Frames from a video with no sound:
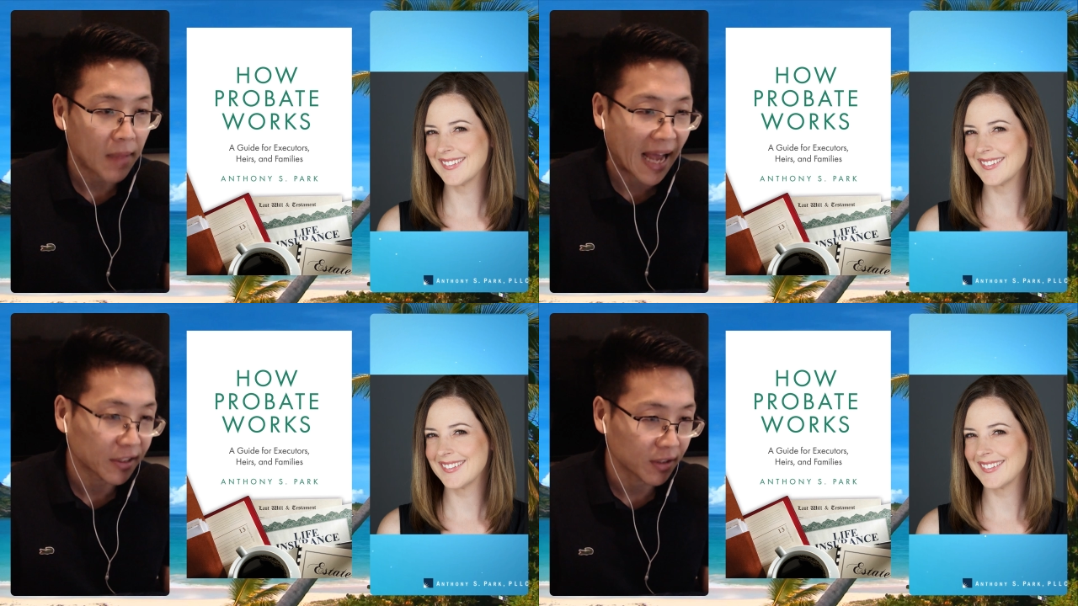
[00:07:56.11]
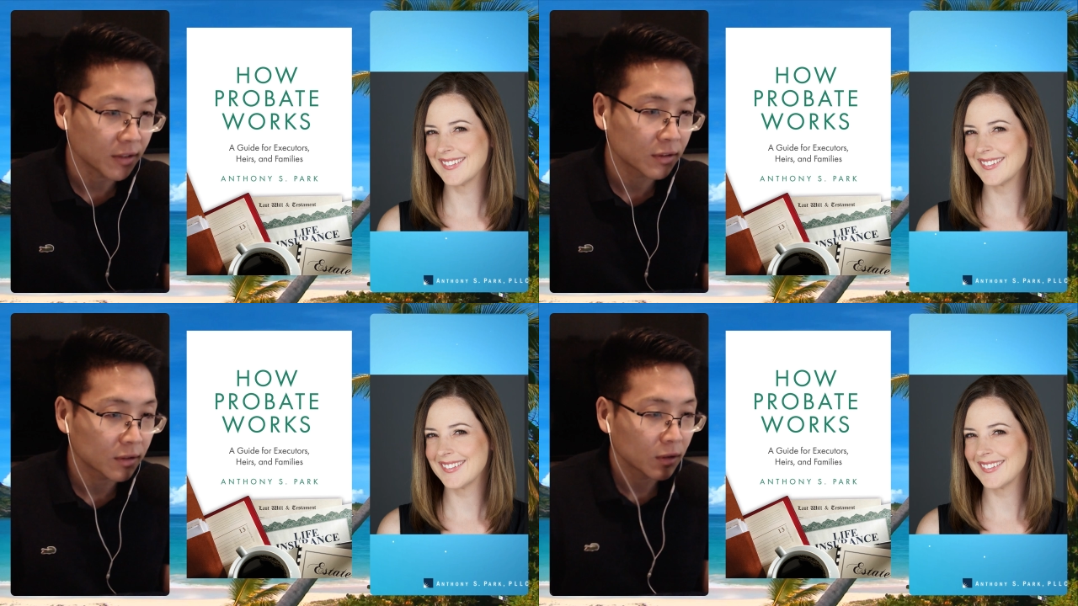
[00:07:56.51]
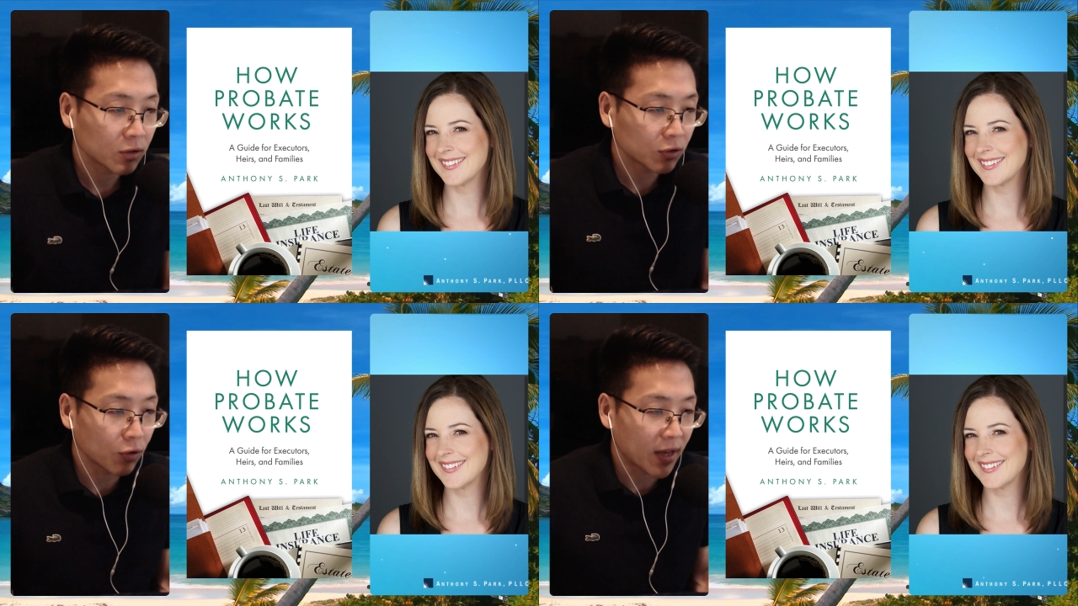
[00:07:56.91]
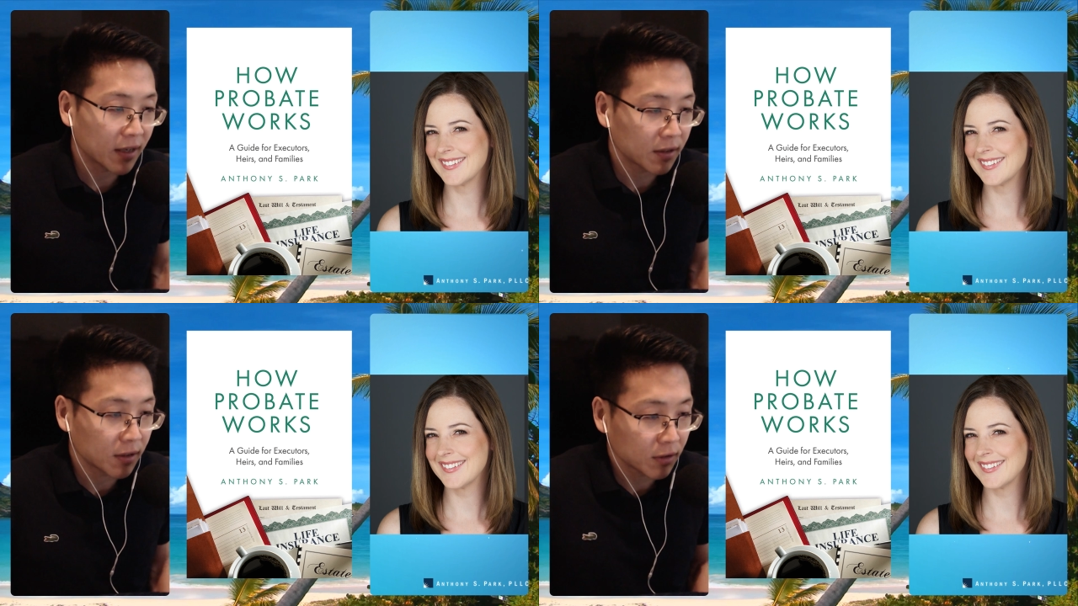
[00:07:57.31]
Speaker 1: access so
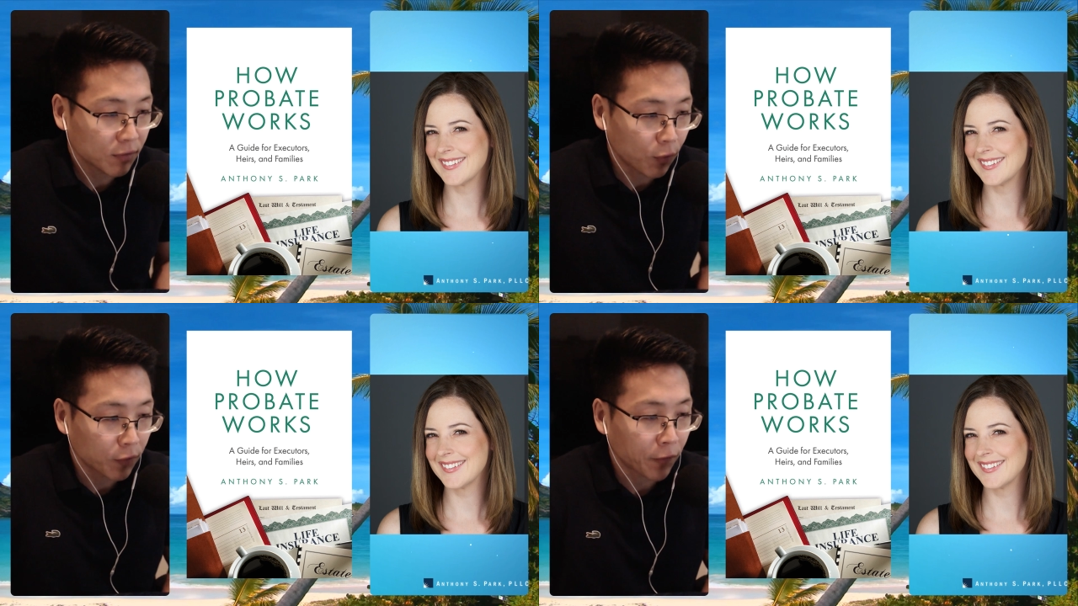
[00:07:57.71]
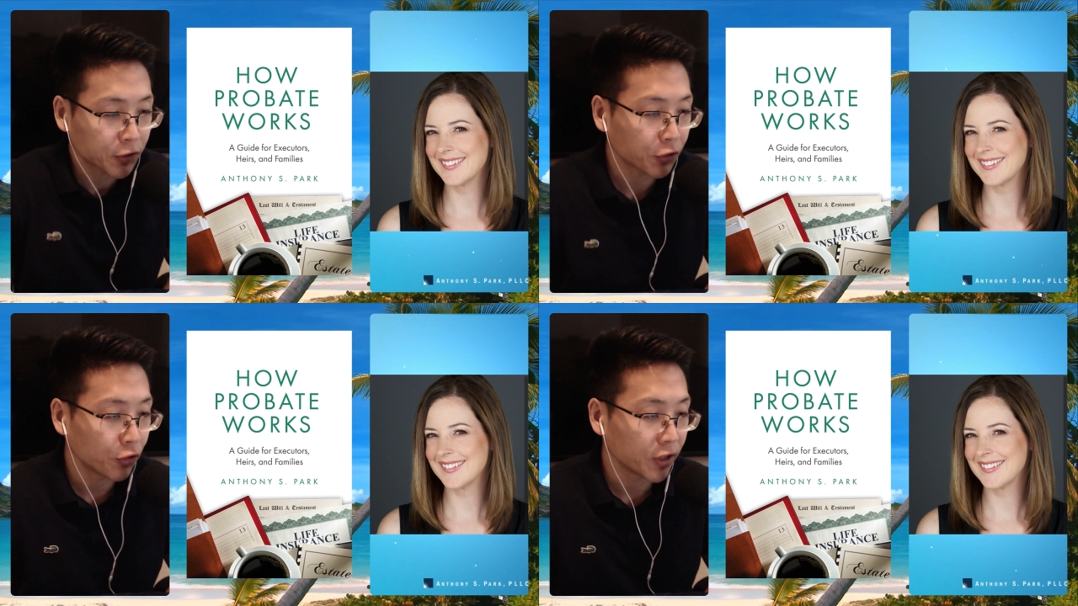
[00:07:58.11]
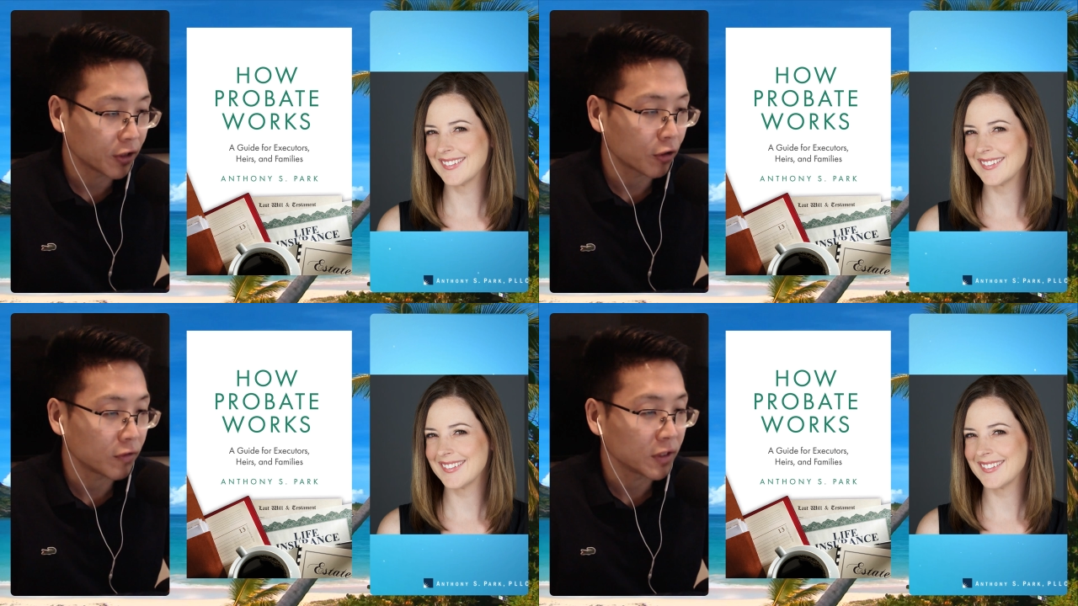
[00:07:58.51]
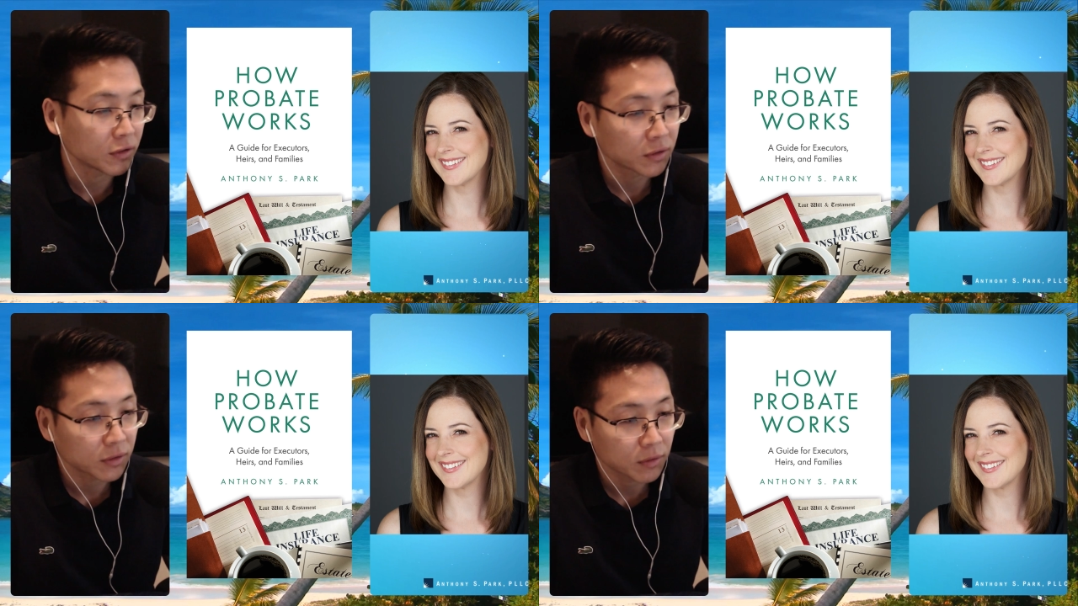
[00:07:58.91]
that for security and other
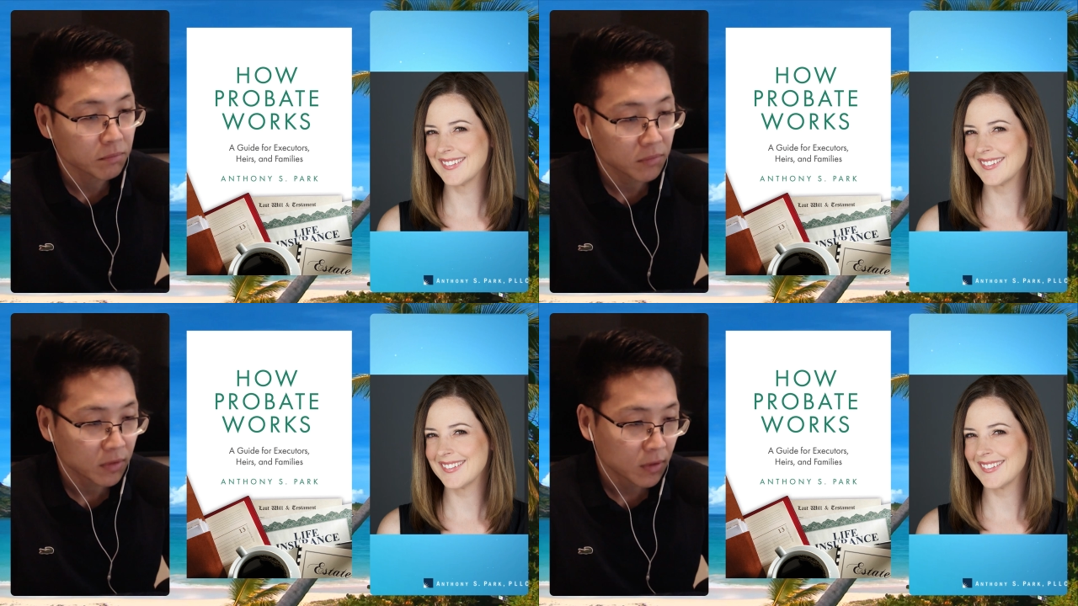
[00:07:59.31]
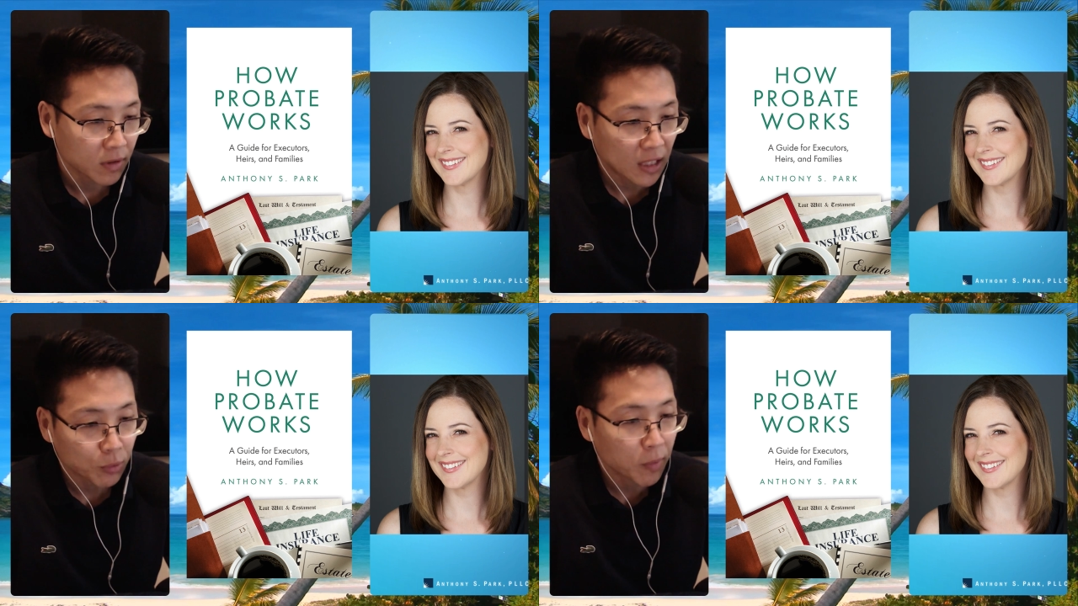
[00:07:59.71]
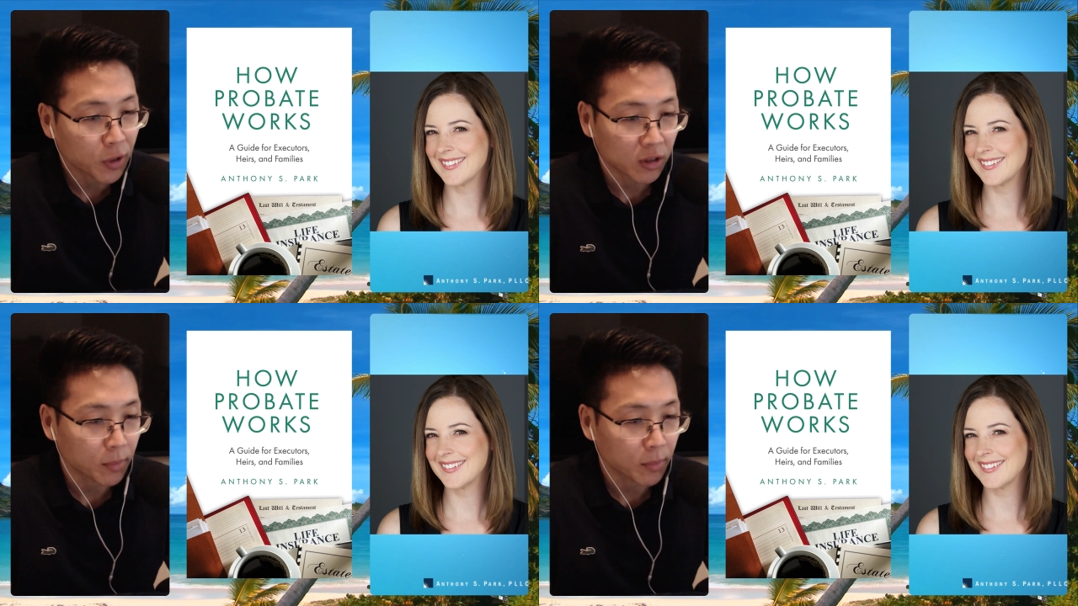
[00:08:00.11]
reasons. So that's why we talked